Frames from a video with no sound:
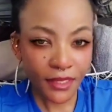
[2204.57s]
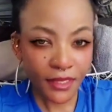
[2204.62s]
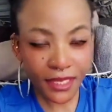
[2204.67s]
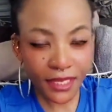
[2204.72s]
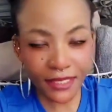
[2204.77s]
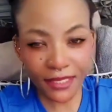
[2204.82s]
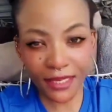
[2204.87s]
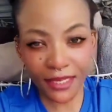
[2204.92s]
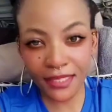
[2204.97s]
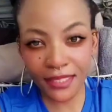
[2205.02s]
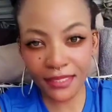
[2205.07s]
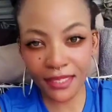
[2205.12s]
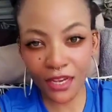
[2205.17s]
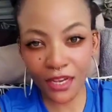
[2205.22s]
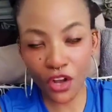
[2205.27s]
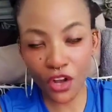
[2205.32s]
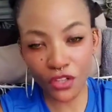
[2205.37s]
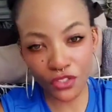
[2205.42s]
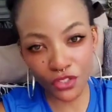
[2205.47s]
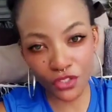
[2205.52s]
it is
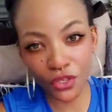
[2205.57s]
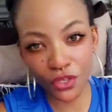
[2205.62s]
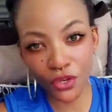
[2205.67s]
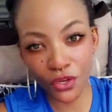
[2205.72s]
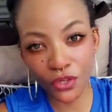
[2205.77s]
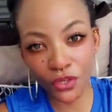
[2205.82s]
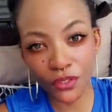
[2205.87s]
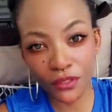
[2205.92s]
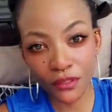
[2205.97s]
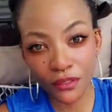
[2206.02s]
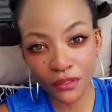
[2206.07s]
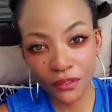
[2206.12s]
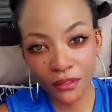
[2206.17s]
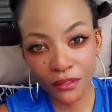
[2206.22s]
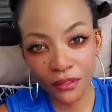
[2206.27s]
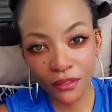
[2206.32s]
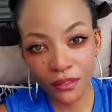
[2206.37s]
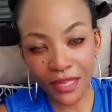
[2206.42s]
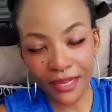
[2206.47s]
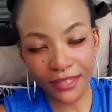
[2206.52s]
concern
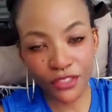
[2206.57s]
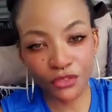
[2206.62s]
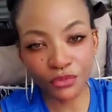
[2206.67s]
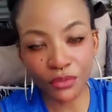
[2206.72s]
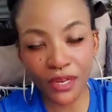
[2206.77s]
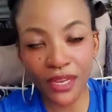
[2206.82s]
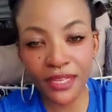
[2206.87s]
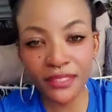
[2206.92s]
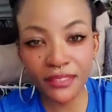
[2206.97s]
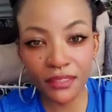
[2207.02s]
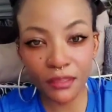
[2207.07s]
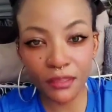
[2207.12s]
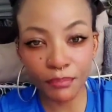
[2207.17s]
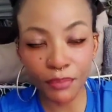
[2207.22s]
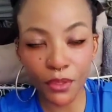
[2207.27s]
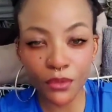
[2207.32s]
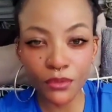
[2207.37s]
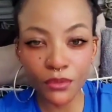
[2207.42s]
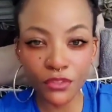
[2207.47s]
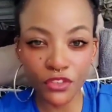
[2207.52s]
that is raised in the
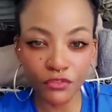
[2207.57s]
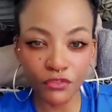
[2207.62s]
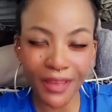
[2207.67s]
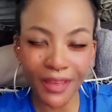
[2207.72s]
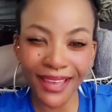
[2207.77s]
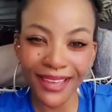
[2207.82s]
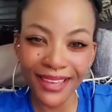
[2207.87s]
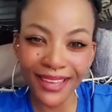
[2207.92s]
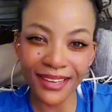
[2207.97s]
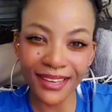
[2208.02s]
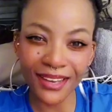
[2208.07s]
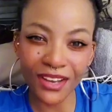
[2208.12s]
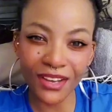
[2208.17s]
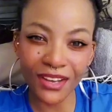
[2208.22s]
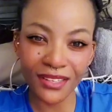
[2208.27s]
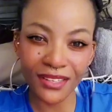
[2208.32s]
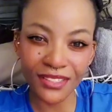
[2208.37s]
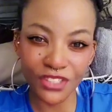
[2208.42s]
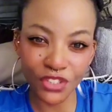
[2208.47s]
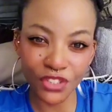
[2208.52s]
bones of my
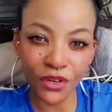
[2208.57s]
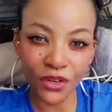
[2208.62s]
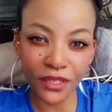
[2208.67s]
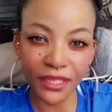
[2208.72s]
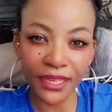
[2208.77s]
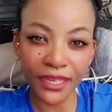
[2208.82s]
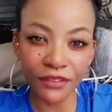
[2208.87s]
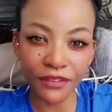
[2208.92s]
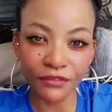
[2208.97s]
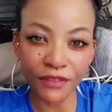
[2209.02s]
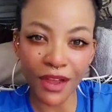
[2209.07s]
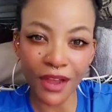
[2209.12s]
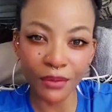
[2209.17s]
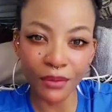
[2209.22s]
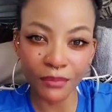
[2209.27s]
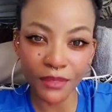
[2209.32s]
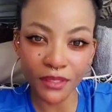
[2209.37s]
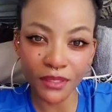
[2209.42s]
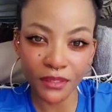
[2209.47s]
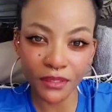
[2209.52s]
encircling
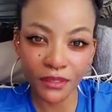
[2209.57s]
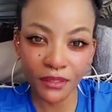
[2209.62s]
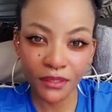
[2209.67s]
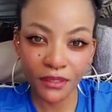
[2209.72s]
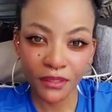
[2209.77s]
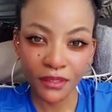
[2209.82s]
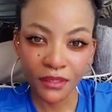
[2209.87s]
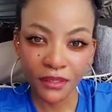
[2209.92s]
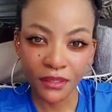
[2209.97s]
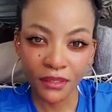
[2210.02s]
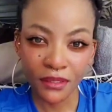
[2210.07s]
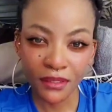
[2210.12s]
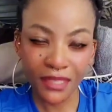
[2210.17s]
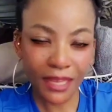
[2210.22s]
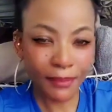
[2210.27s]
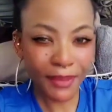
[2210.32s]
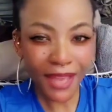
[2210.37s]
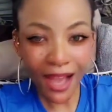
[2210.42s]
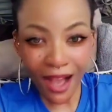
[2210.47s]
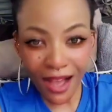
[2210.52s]
environment.
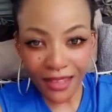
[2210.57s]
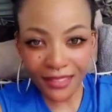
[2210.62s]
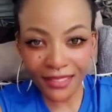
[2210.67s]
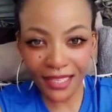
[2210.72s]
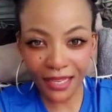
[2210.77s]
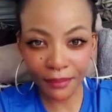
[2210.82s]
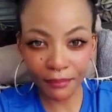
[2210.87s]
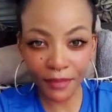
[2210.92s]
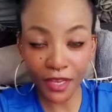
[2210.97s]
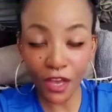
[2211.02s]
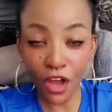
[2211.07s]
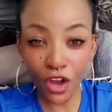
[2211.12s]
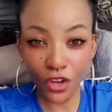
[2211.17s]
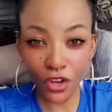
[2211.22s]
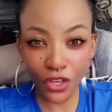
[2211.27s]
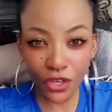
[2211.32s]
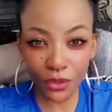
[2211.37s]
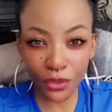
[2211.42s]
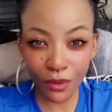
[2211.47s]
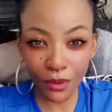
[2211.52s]
They be asking me, are
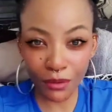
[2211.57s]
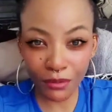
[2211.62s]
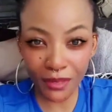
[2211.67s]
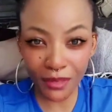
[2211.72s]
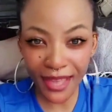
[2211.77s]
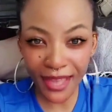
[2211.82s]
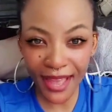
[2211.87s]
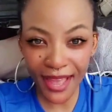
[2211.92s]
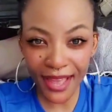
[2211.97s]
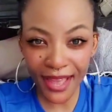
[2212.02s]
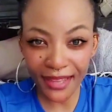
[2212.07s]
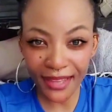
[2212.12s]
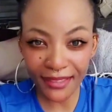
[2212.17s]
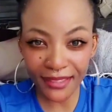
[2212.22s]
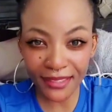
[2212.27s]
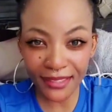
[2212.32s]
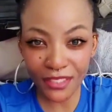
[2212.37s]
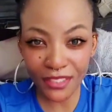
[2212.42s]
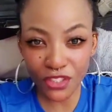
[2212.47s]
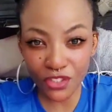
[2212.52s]
you okay?
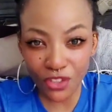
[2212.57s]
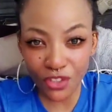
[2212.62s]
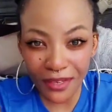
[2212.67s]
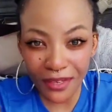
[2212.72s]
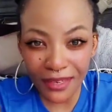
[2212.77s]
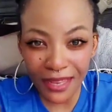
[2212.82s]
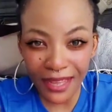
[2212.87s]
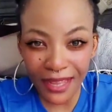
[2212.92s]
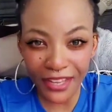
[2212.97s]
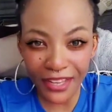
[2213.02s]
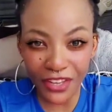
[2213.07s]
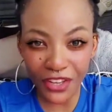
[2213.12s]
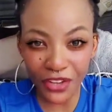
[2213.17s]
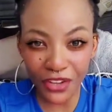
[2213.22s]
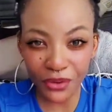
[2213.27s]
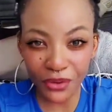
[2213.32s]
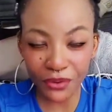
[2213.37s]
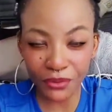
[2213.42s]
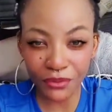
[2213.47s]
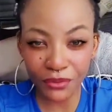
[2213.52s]
This is not like
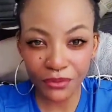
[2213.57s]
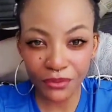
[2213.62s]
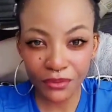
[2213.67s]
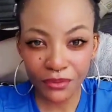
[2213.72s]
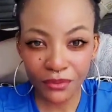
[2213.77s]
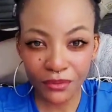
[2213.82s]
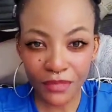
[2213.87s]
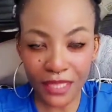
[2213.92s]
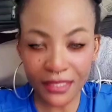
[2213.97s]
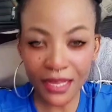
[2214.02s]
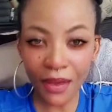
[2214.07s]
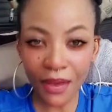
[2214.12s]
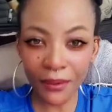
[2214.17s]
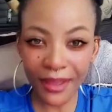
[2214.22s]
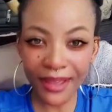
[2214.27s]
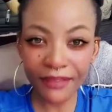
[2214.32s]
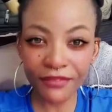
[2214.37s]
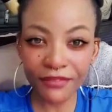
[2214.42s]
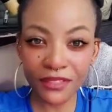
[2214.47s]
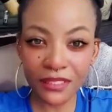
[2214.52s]
you. That's how
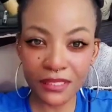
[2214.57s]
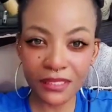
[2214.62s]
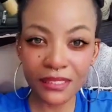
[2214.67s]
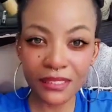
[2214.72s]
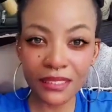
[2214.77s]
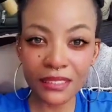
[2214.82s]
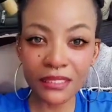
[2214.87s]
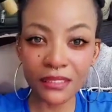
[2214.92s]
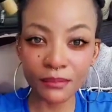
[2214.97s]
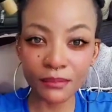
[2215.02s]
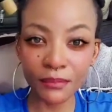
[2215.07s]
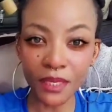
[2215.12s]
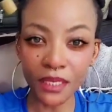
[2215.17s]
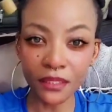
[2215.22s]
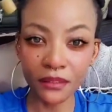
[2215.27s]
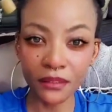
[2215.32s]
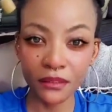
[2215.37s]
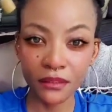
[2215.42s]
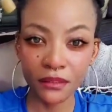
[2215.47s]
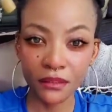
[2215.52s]
heaven sees
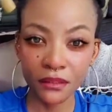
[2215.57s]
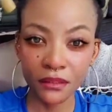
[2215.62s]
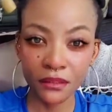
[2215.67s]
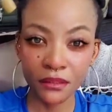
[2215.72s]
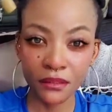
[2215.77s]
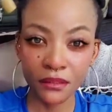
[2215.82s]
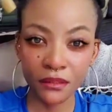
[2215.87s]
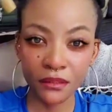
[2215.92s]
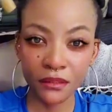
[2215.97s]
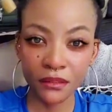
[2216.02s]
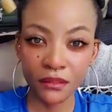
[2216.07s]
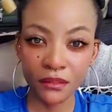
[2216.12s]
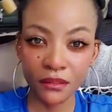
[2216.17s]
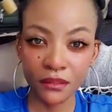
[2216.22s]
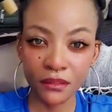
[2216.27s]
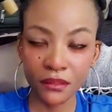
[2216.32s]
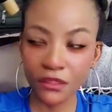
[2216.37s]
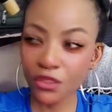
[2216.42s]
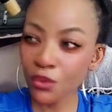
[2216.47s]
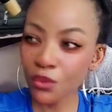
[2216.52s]
me.
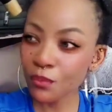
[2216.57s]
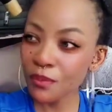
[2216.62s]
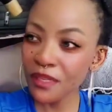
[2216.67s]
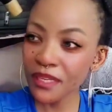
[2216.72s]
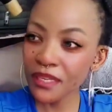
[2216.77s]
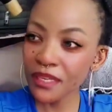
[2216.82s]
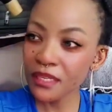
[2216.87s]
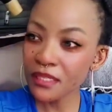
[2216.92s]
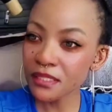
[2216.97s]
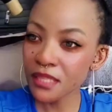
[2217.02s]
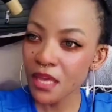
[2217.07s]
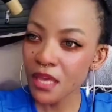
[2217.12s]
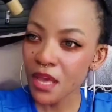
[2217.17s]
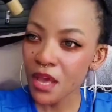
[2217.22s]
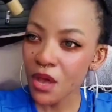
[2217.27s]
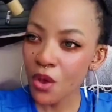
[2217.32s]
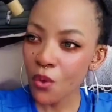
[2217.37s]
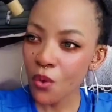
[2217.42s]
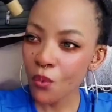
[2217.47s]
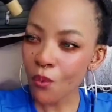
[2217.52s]
So please,
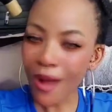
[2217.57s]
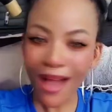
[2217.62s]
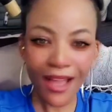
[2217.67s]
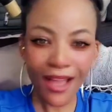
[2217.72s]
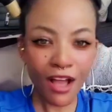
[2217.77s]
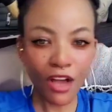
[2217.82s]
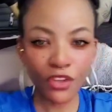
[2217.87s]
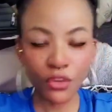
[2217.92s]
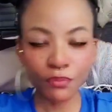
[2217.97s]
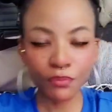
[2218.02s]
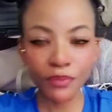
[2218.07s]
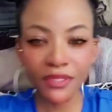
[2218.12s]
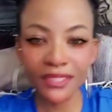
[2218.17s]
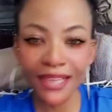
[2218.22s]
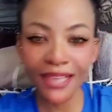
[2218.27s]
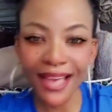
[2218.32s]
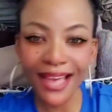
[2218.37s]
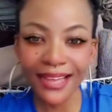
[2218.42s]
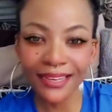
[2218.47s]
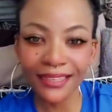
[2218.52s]
why are you busy
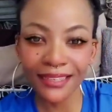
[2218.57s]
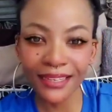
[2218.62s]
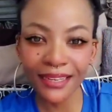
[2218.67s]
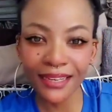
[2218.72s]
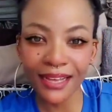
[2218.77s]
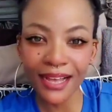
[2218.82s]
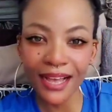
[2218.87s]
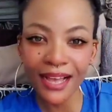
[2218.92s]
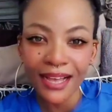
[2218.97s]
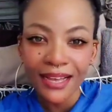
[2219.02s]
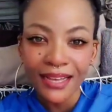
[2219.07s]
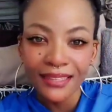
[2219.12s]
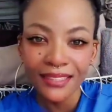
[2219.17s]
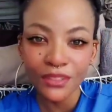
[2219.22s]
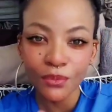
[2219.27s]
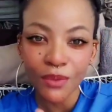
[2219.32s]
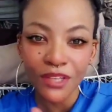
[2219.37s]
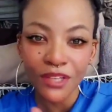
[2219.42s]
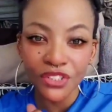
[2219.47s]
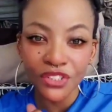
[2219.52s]
handling
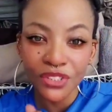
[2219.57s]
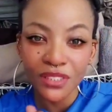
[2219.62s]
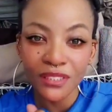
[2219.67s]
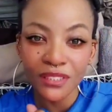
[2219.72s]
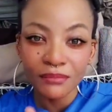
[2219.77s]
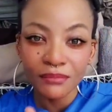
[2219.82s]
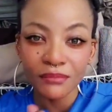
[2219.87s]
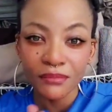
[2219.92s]
diwashing?